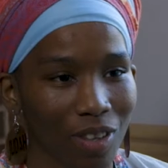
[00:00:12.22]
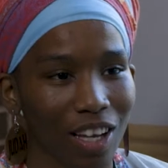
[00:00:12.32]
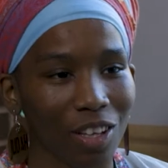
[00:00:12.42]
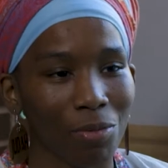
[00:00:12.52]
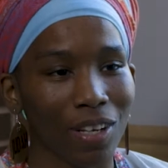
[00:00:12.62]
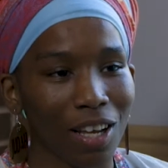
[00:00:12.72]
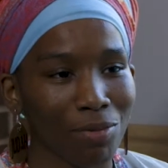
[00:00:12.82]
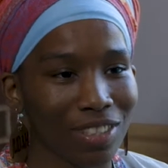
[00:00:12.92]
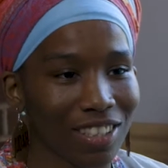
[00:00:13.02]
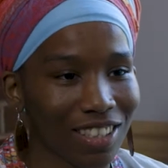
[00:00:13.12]
Hello, my name
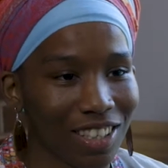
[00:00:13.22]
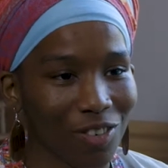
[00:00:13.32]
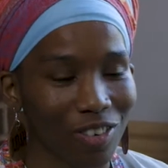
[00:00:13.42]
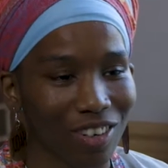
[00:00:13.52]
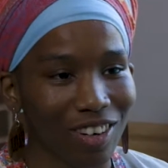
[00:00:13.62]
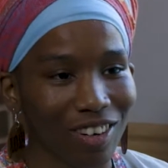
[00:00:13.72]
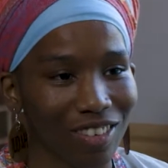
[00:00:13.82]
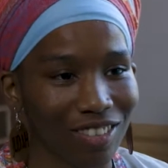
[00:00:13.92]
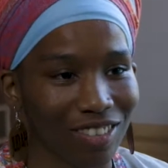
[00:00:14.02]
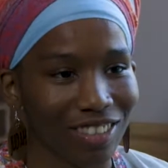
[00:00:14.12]
is Doniqua Earl.